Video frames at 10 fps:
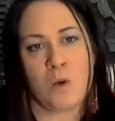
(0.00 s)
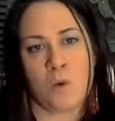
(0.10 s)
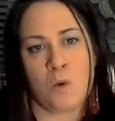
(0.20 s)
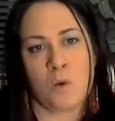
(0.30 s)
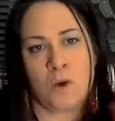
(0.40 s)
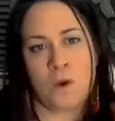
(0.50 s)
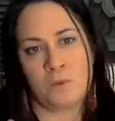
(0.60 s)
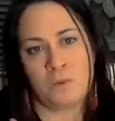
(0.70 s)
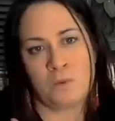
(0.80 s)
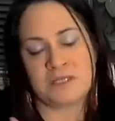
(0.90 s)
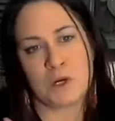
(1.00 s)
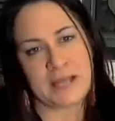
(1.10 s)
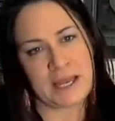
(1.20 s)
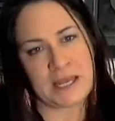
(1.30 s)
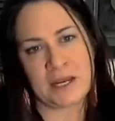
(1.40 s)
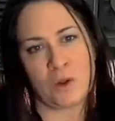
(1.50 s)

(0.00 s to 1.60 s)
And what happened was I created a